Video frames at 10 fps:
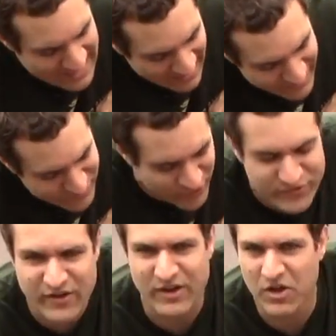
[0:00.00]
and the turn
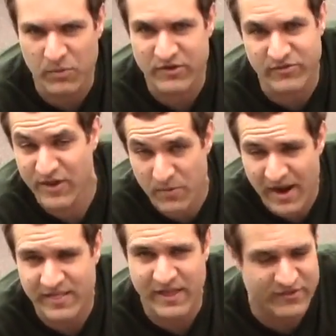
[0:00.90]
signal, which
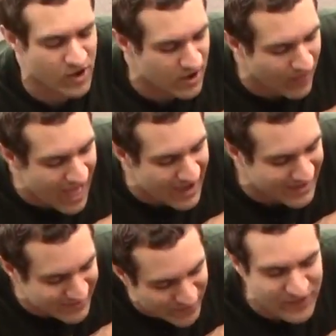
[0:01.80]
theoretically is on a lot,
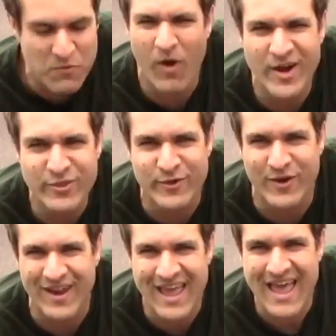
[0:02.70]
gets only 1/3.